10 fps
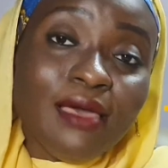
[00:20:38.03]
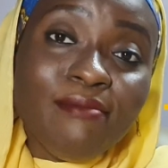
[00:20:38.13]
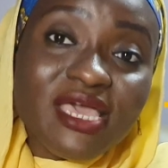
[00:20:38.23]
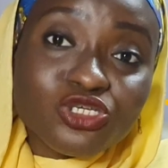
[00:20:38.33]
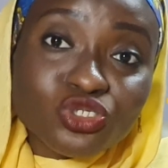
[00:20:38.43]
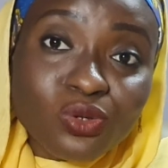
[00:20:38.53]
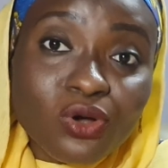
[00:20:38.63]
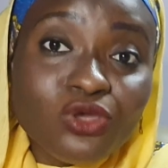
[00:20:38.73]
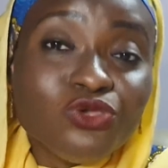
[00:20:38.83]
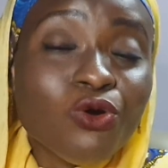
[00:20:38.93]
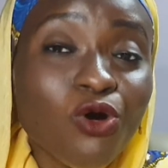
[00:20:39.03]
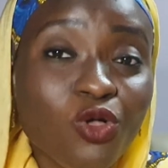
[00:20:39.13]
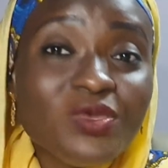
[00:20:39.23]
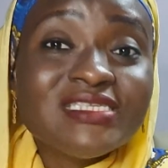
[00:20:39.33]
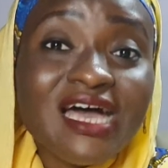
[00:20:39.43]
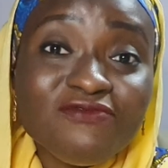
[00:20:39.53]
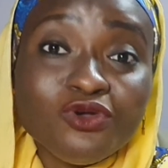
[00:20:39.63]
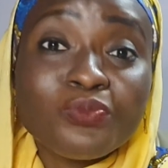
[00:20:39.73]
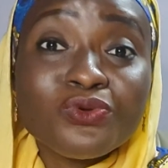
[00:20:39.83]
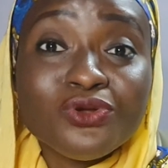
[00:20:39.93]
Make sure you always have
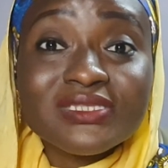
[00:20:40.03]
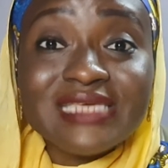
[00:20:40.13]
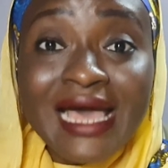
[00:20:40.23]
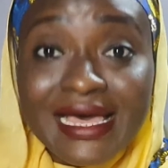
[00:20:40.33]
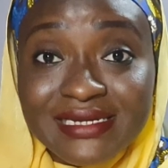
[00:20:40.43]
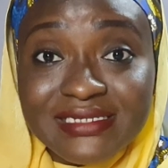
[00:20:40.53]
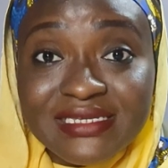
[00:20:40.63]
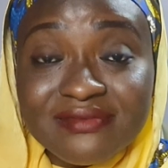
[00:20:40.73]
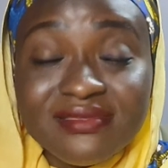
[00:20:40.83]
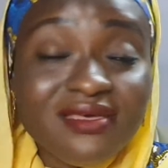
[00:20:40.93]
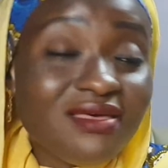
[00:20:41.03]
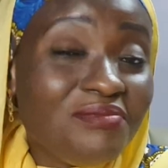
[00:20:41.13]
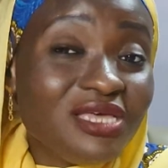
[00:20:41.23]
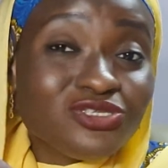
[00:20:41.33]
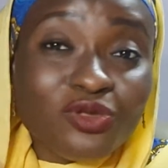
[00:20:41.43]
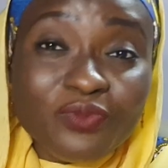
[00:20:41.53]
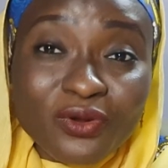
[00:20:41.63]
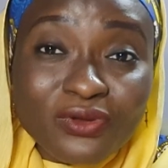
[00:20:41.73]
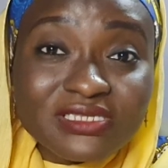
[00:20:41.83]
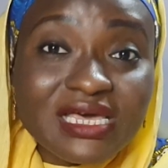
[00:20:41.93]
your products handy. Benzoyl
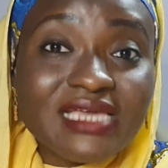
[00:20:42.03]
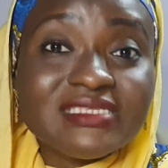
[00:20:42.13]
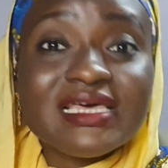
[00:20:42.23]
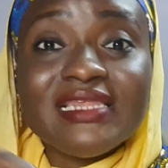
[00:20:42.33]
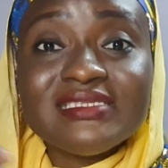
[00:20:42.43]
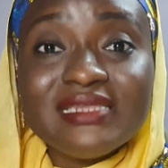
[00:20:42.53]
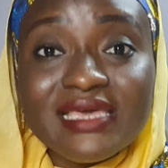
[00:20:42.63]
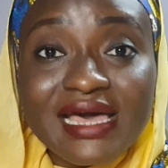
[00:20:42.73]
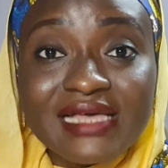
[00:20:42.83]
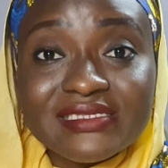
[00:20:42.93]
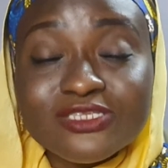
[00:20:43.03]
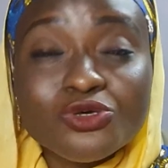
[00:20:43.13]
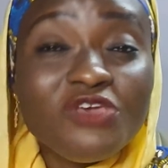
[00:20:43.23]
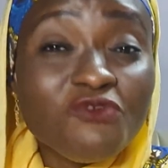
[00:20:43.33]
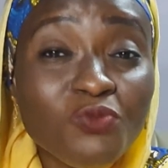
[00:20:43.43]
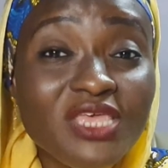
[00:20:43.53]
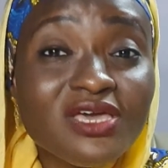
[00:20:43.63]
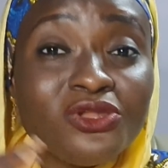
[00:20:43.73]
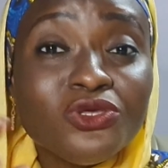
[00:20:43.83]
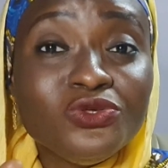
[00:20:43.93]
peroxide, salicylic acid. So even when
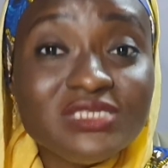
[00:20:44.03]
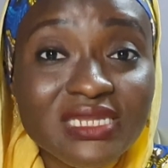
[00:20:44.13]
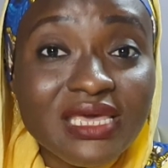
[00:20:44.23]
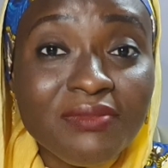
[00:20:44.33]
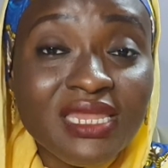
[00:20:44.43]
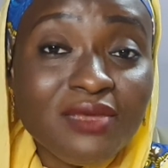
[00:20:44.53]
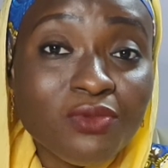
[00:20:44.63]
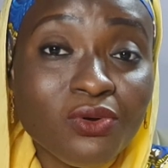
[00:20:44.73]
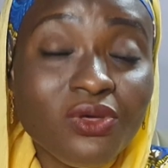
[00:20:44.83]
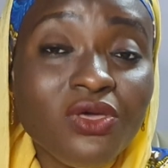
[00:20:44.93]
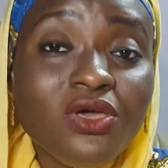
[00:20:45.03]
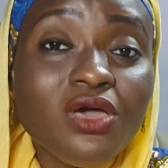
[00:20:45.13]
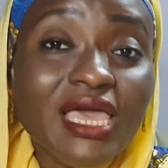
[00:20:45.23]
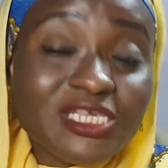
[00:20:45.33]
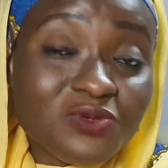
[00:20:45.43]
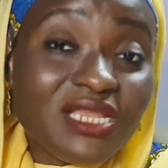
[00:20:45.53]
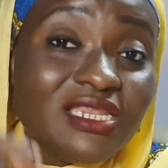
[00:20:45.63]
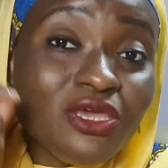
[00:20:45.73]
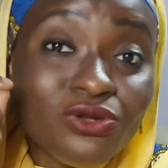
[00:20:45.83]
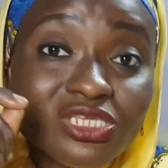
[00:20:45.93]
you're not using them anymore, especially
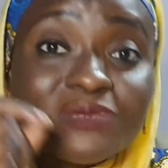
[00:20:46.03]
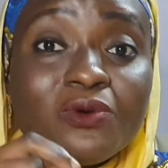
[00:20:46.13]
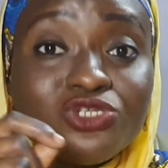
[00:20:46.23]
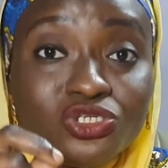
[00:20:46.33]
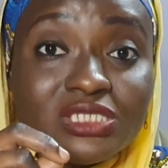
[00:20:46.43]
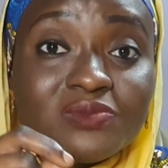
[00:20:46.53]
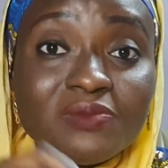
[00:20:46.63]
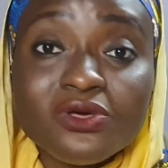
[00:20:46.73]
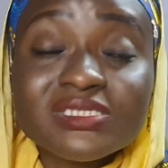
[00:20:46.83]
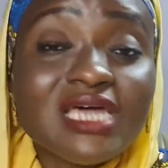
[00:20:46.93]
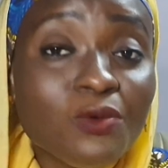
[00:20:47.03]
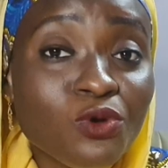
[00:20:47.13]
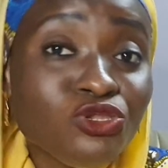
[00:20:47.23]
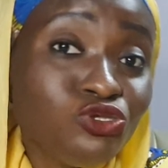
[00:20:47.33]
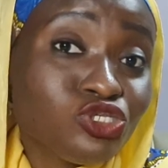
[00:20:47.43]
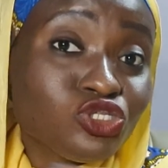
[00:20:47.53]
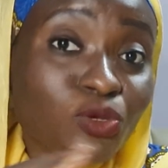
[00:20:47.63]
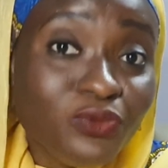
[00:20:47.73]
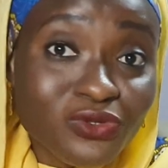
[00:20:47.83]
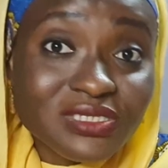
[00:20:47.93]
the on-the-spot treatment, because that one you
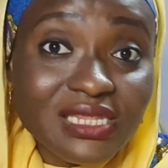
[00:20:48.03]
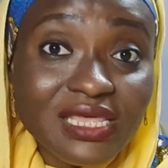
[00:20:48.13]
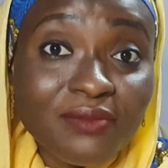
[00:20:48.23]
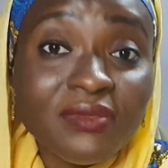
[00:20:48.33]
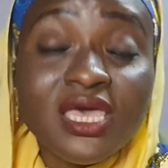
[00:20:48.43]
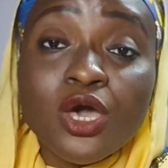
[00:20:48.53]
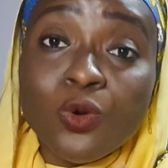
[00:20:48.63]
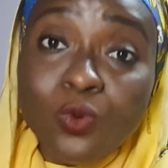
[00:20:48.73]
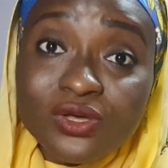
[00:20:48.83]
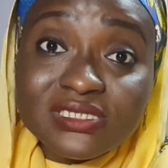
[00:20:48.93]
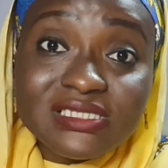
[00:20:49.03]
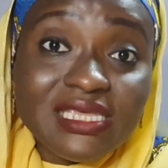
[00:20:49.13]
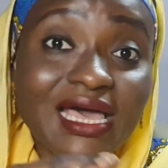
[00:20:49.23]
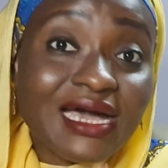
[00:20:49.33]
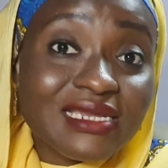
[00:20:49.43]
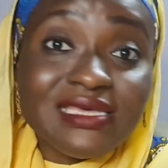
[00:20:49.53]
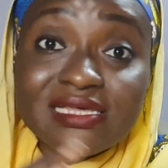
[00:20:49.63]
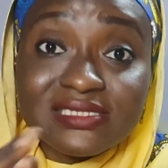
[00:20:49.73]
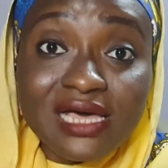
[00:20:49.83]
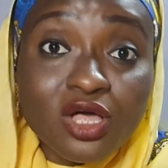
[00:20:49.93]
stop using them once the acne
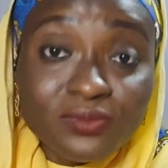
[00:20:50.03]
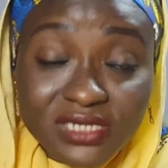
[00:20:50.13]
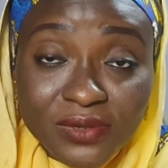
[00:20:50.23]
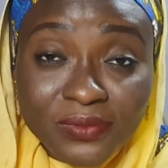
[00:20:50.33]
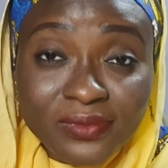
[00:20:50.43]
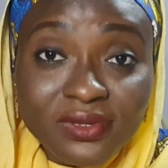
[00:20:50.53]
has calmed down.